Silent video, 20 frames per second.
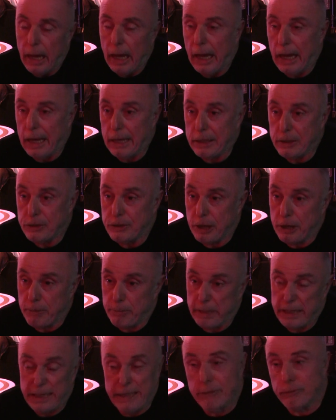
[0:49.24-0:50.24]
And
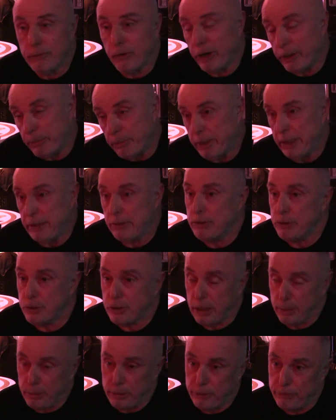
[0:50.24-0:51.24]
he invited me to
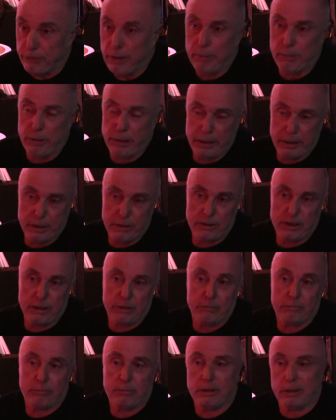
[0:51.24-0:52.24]
stay with his family because I
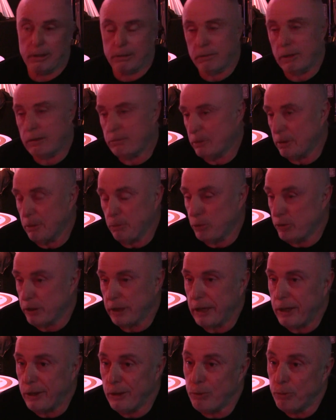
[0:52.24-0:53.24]
wasn't
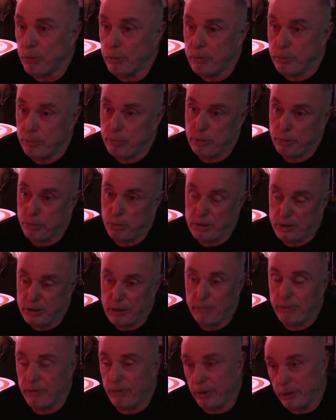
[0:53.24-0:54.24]
getting on with my
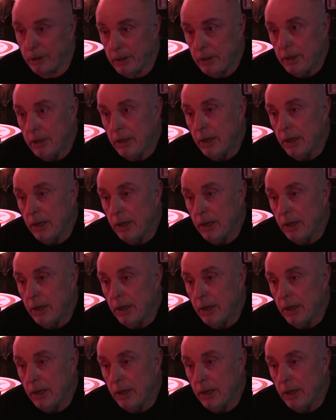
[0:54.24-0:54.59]
stepfather.